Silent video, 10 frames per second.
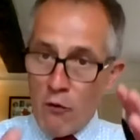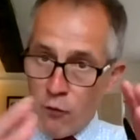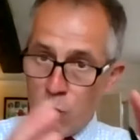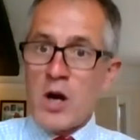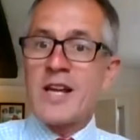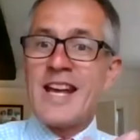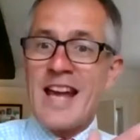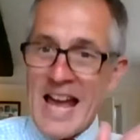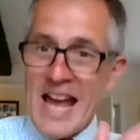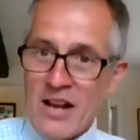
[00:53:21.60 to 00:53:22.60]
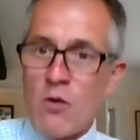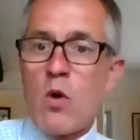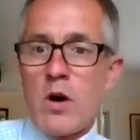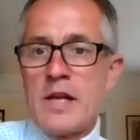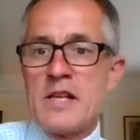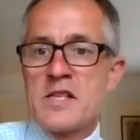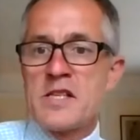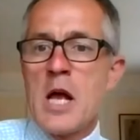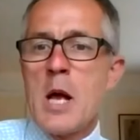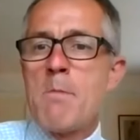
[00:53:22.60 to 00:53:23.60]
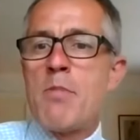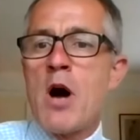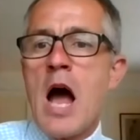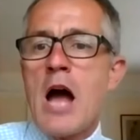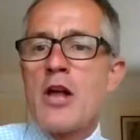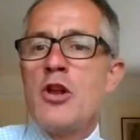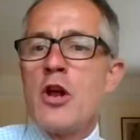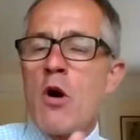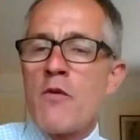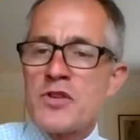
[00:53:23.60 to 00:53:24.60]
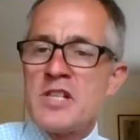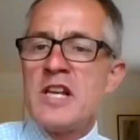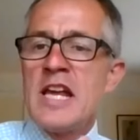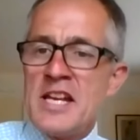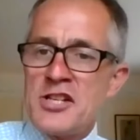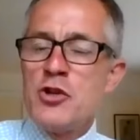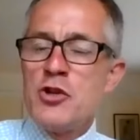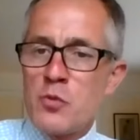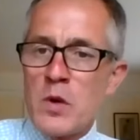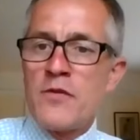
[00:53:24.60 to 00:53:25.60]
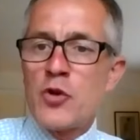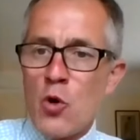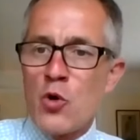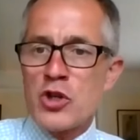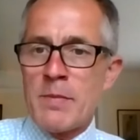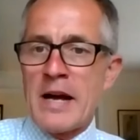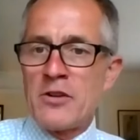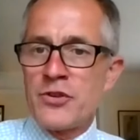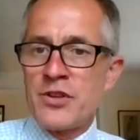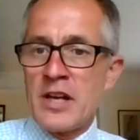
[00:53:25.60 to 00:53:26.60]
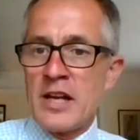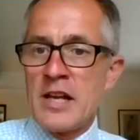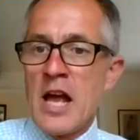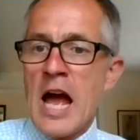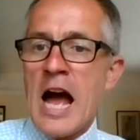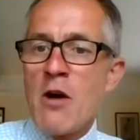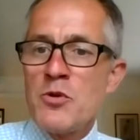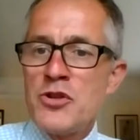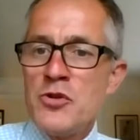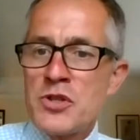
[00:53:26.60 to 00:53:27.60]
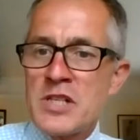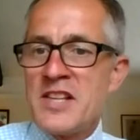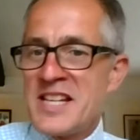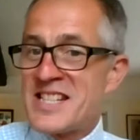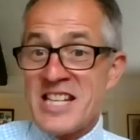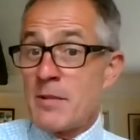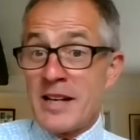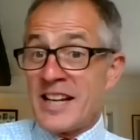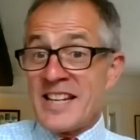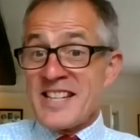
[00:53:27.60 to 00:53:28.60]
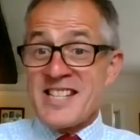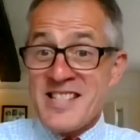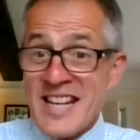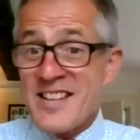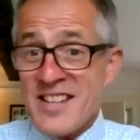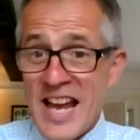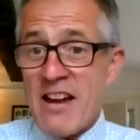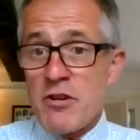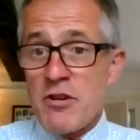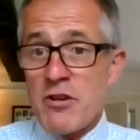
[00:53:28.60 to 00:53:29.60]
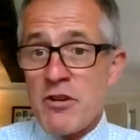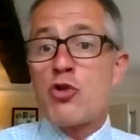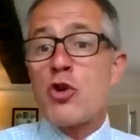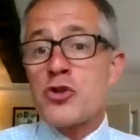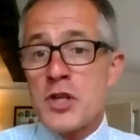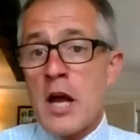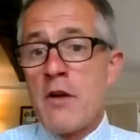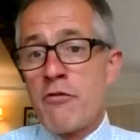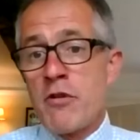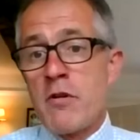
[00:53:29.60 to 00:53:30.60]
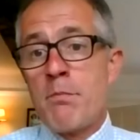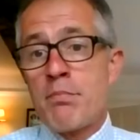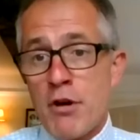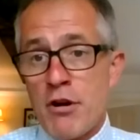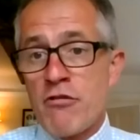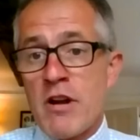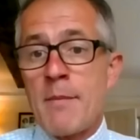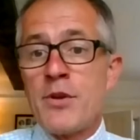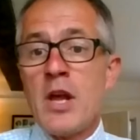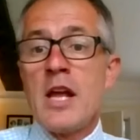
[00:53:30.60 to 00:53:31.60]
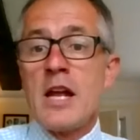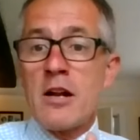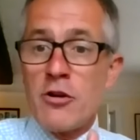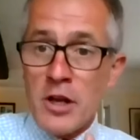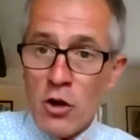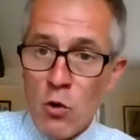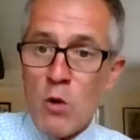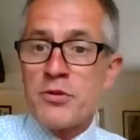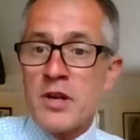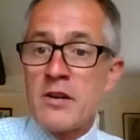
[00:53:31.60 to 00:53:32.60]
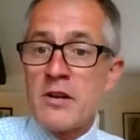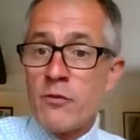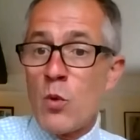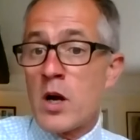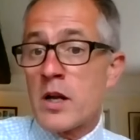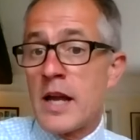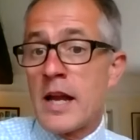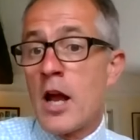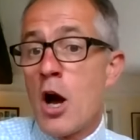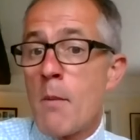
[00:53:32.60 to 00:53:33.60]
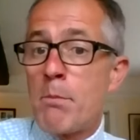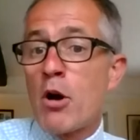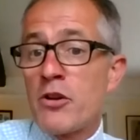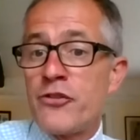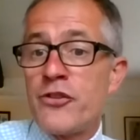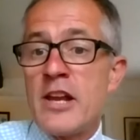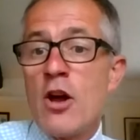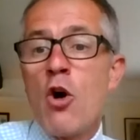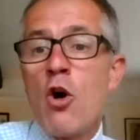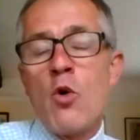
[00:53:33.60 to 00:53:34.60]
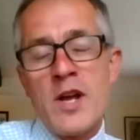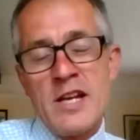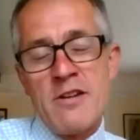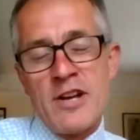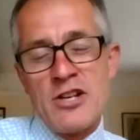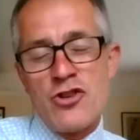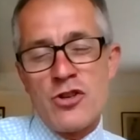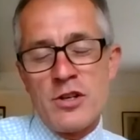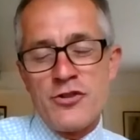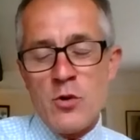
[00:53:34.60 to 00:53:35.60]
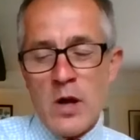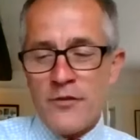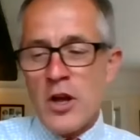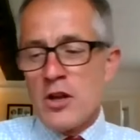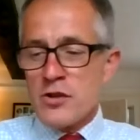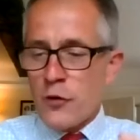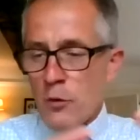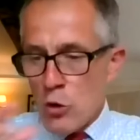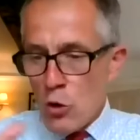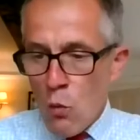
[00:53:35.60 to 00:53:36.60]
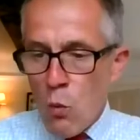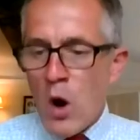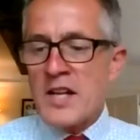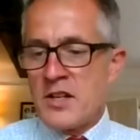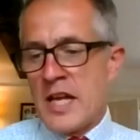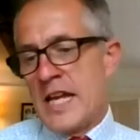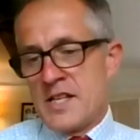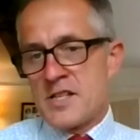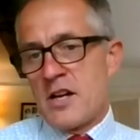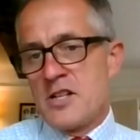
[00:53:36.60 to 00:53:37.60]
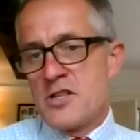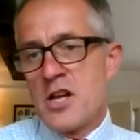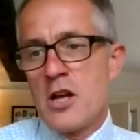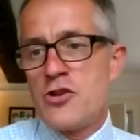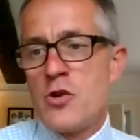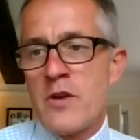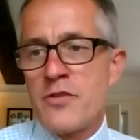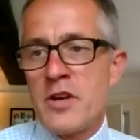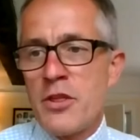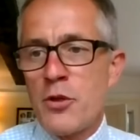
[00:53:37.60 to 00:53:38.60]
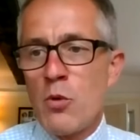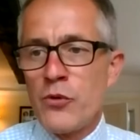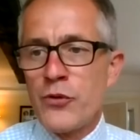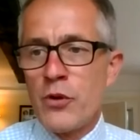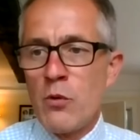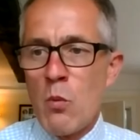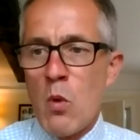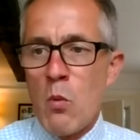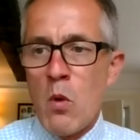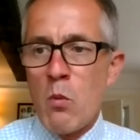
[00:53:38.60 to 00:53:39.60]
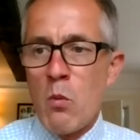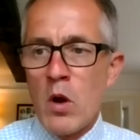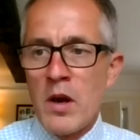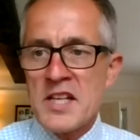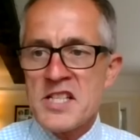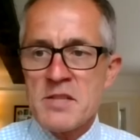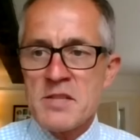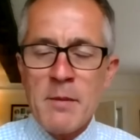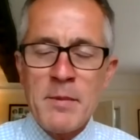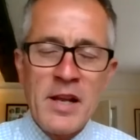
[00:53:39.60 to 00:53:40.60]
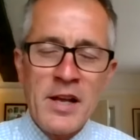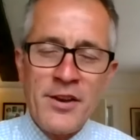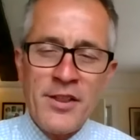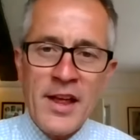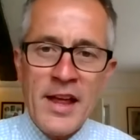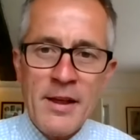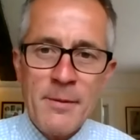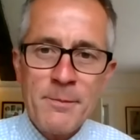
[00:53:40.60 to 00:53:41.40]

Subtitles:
working equines, but obviously the issues we've talked about today, how would you see these seemingly distinct areas crossing over in programs including cooperative working, policy, or innovation? Do you have, so from your wider insight, do you have any thoughts on what lessons might be learned there?